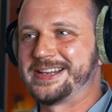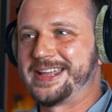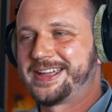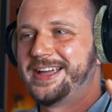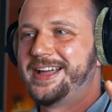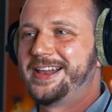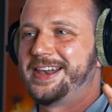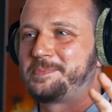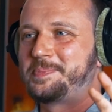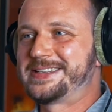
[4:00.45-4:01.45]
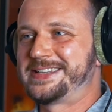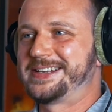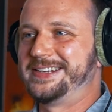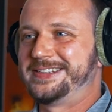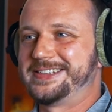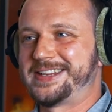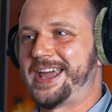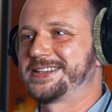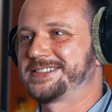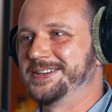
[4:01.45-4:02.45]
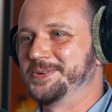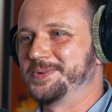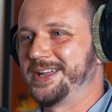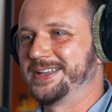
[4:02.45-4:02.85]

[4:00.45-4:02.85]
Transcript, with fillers: like basically detached in a way